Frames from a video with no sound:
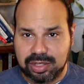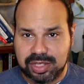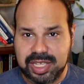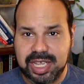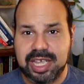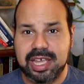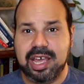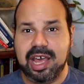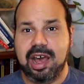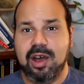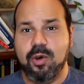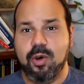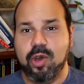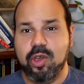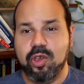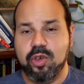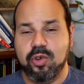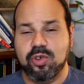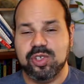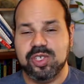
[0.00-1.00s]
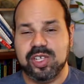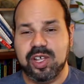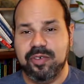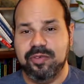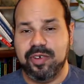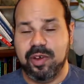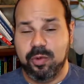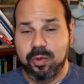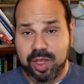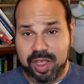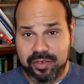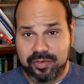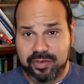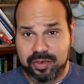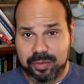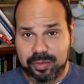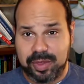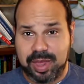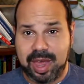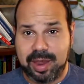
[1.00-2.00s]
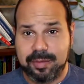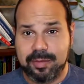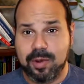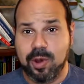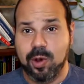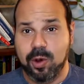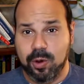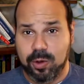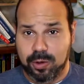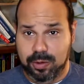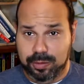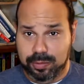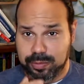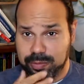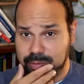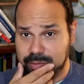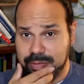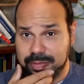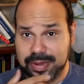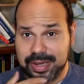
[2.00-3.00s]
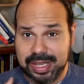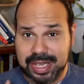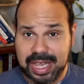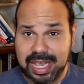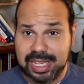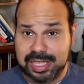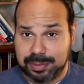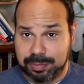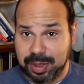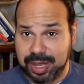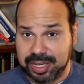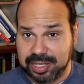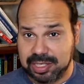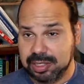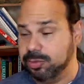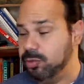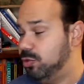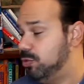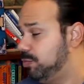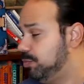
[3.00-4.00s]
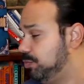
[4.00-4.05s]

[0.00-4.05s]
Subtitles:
Dig yourself away from that hole. It's possible.